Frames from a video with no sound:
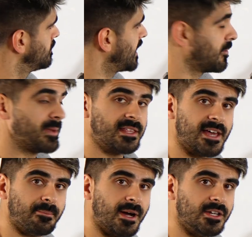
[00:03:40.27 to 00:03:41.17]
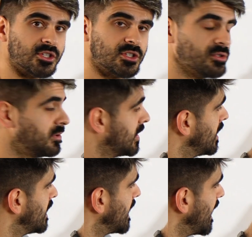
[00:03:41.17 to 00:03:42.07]
That'll make that minus 2.
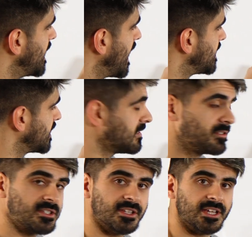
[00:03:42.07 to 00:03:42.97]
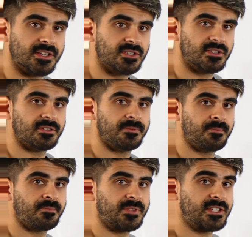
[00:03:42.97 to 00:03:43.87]
And add it to this.
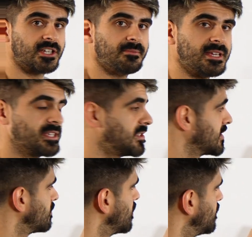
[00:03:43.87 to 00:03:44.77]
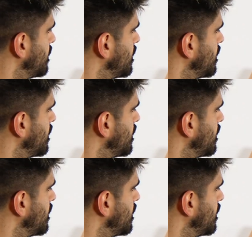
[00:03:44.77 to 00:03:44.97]
That's gonna make it 0,